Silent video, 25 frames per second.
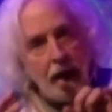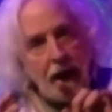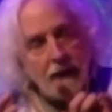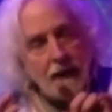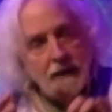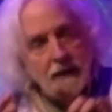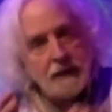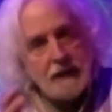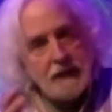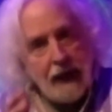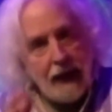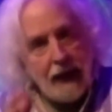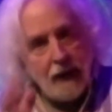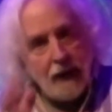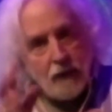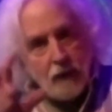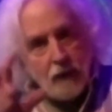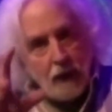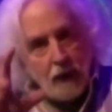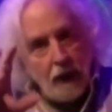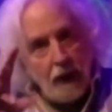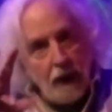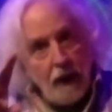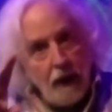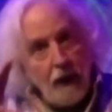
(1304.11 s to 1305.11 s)
and
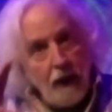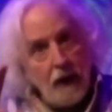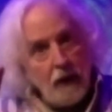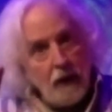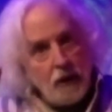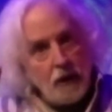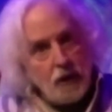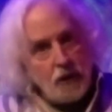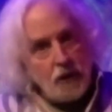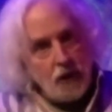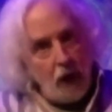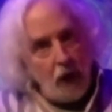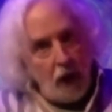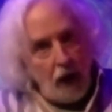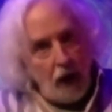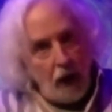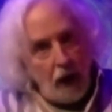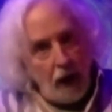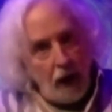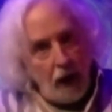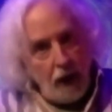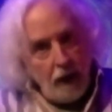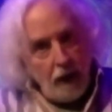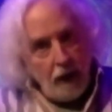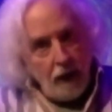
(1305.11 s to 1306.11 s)
Sandra
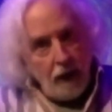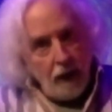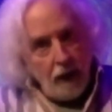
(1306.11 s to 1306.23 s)
Shaw